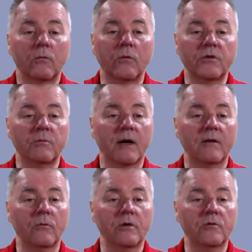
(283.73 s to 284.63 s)
which
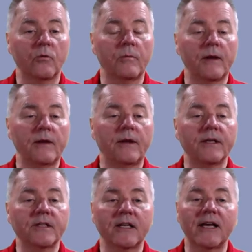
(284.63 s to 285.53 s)
would be
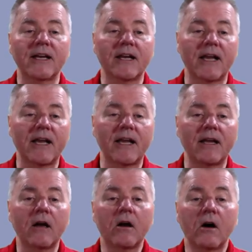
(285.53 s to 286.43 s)
designated
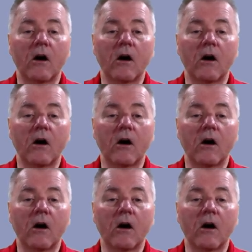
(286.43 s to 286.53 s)
A,